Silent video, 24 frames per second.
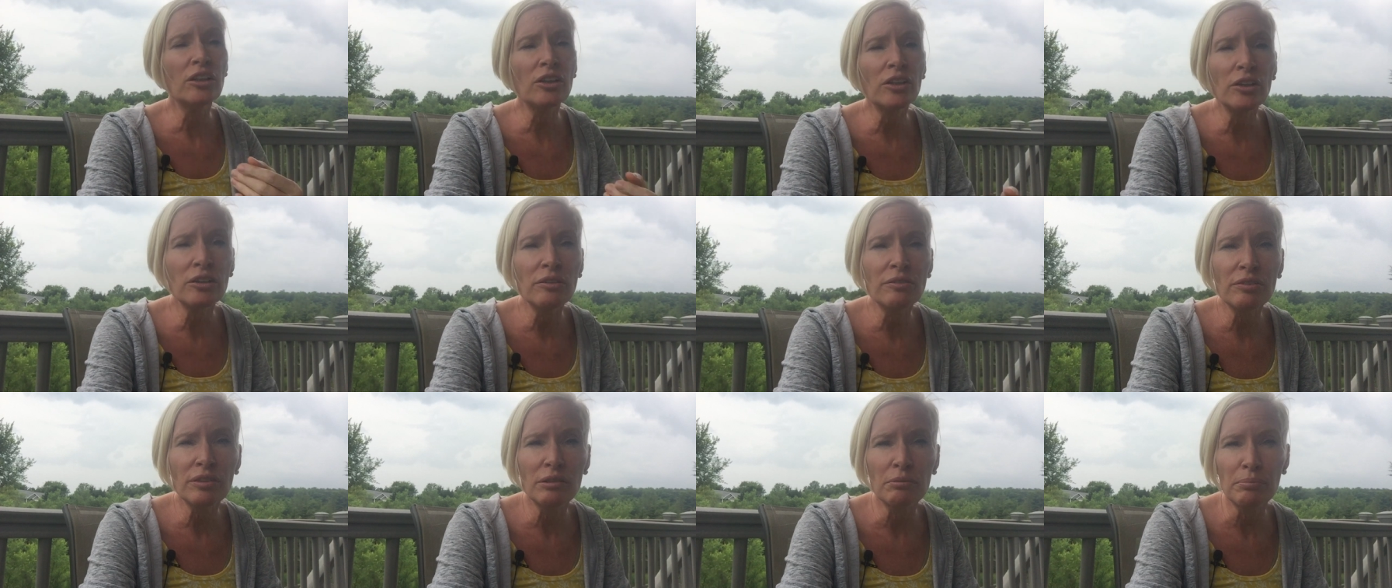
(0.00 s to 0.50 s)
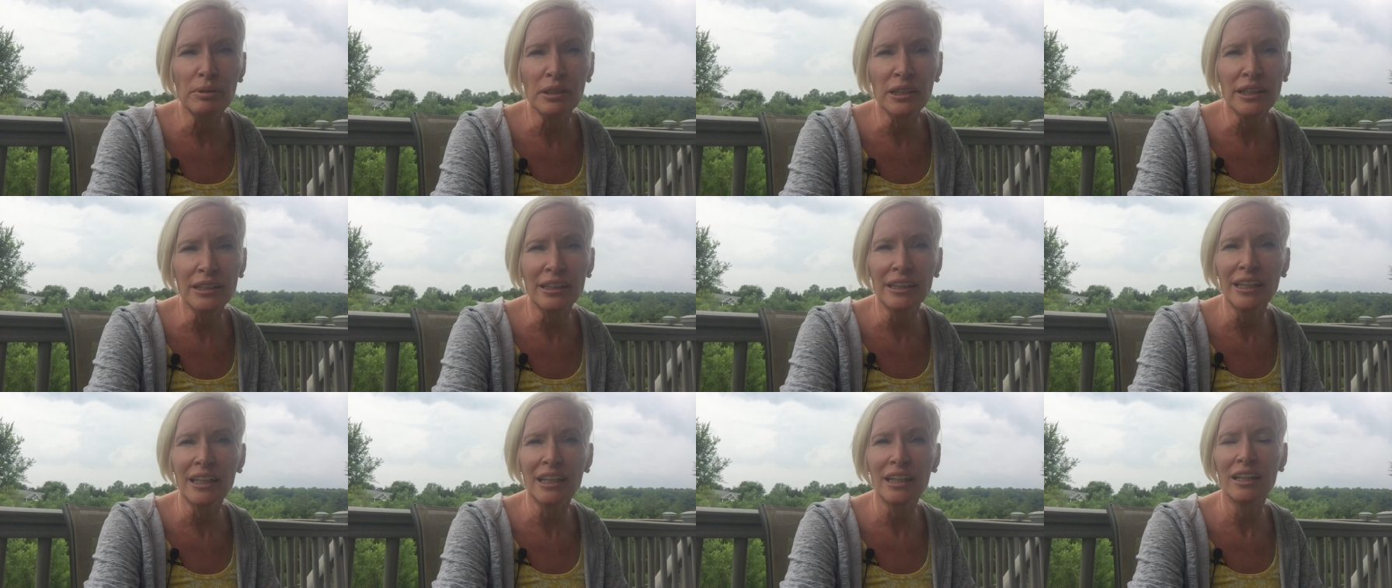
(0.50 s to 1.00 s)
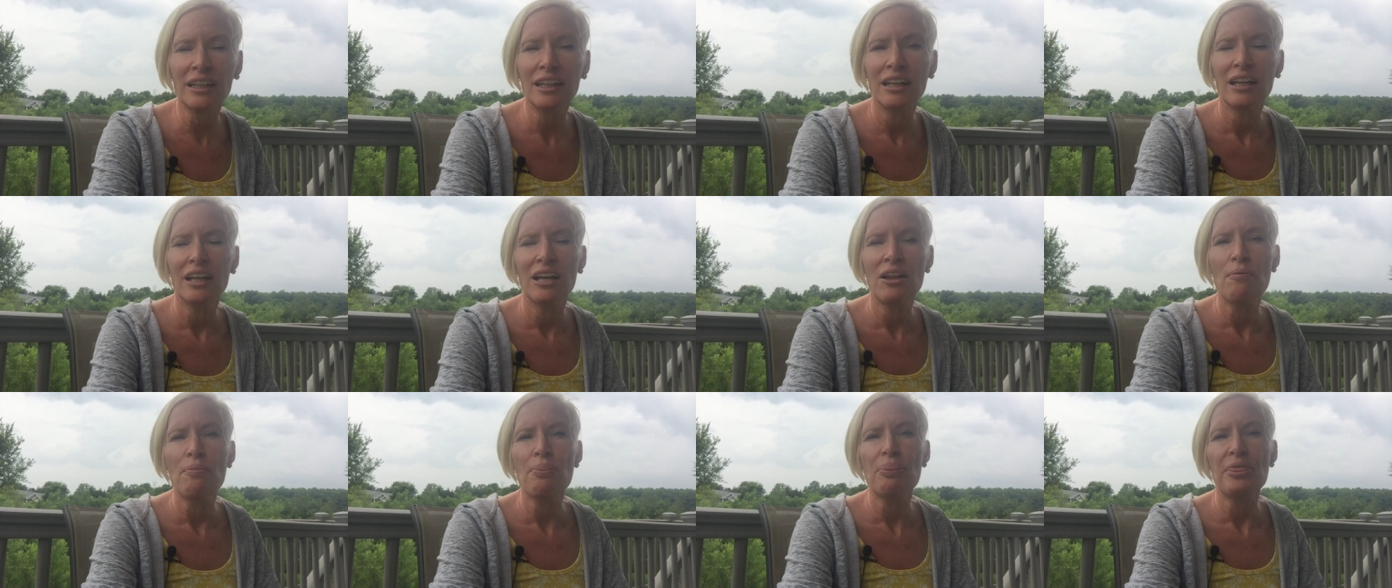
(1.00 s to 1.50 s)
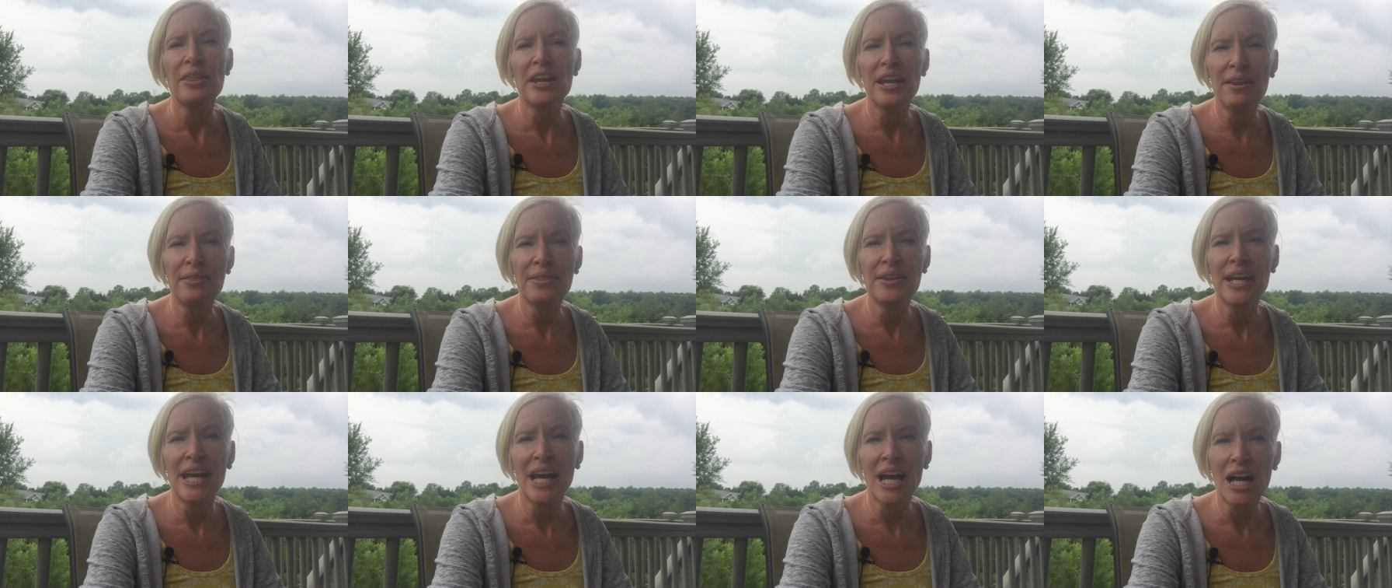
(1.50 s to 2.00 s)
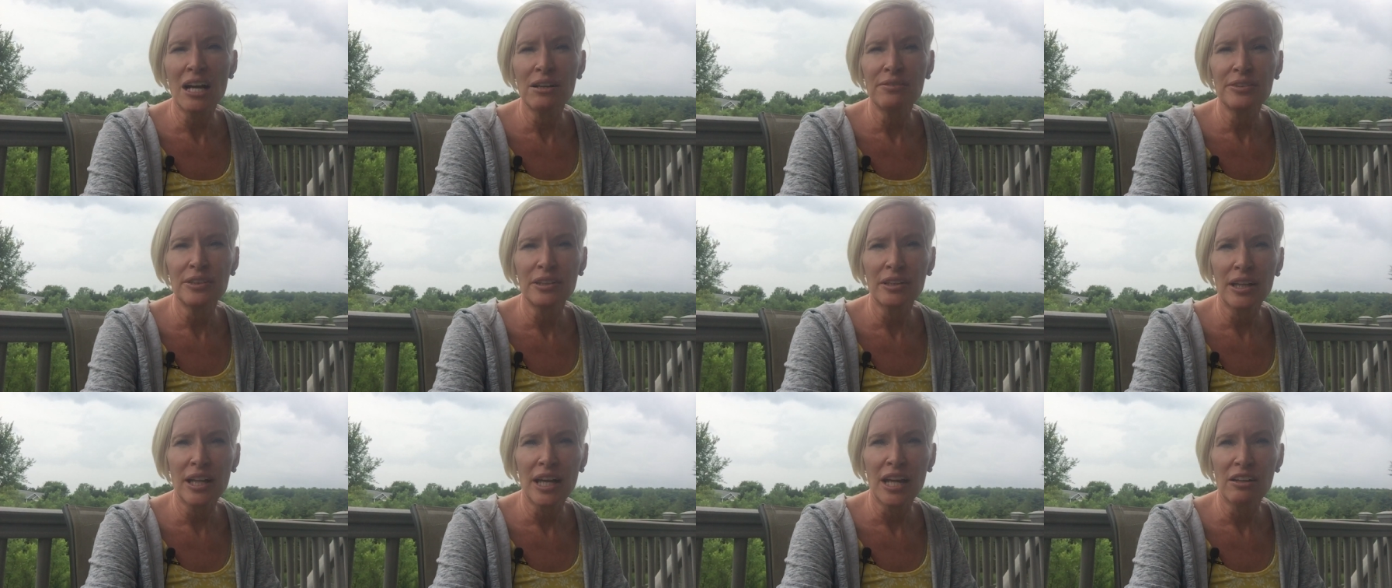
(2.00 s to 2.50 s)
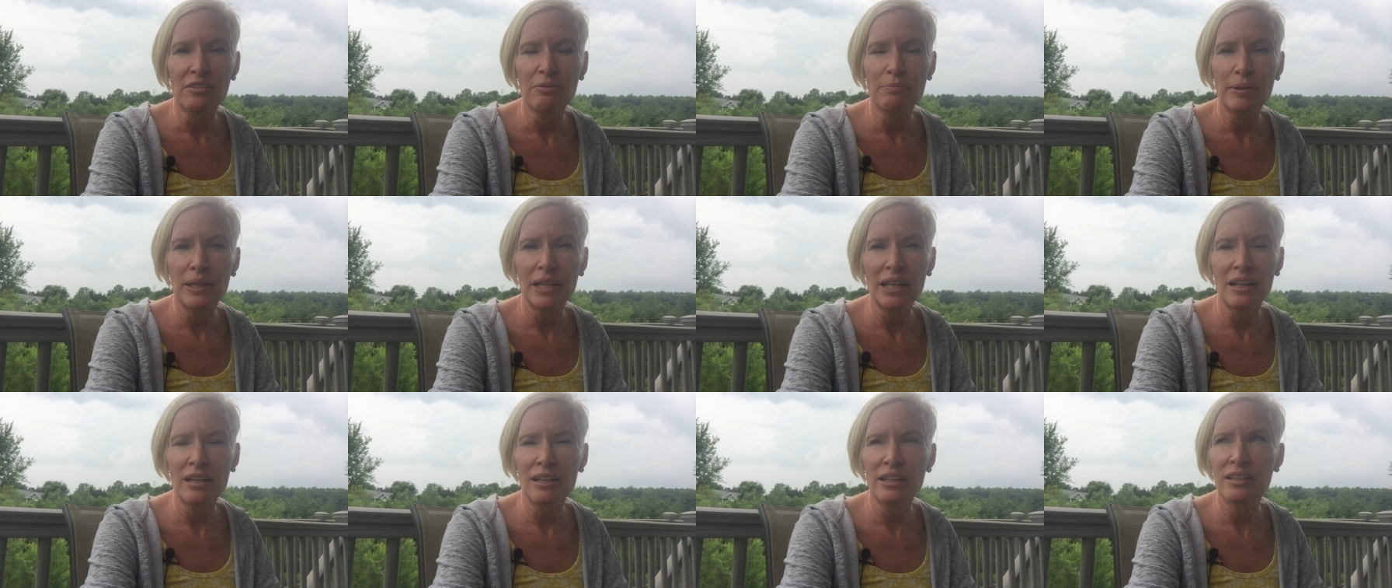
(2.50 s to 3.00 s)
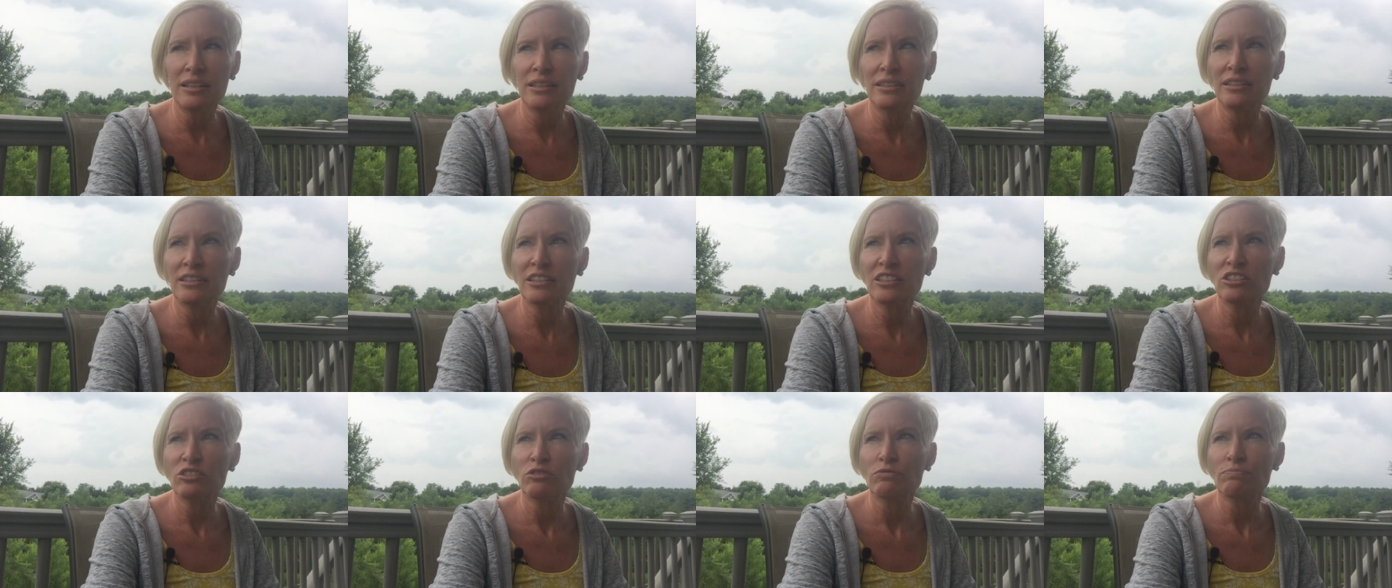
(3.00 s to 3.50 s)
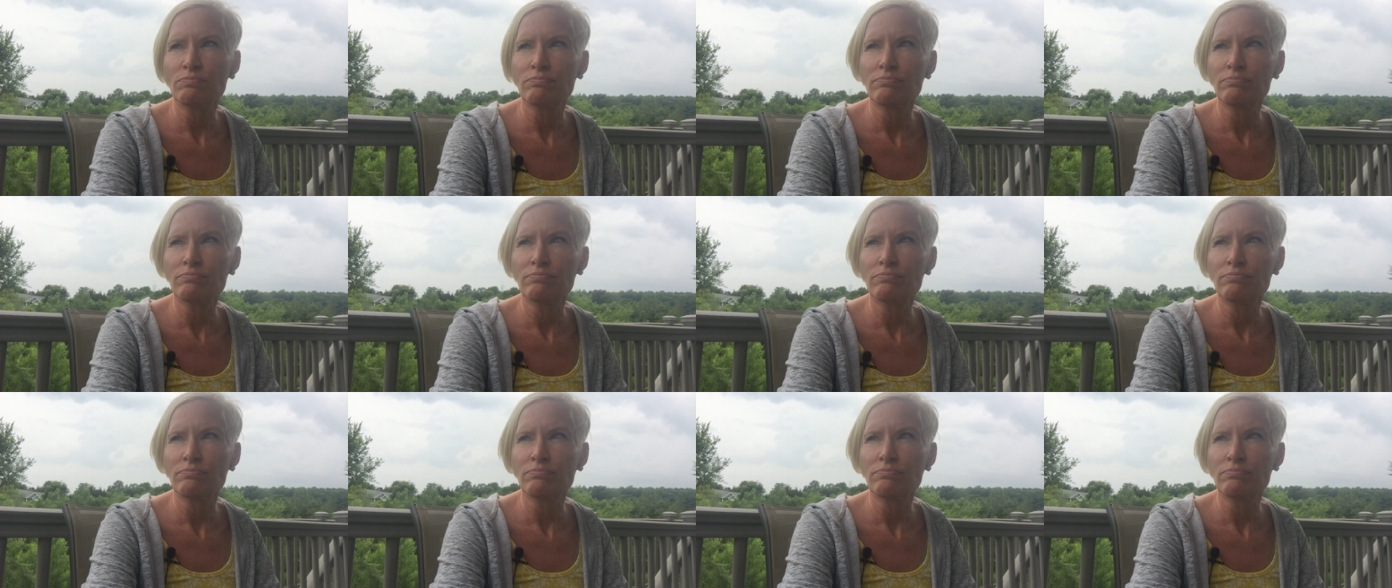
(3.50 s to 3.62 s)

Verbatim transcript: learn from Brittany in the afterlife because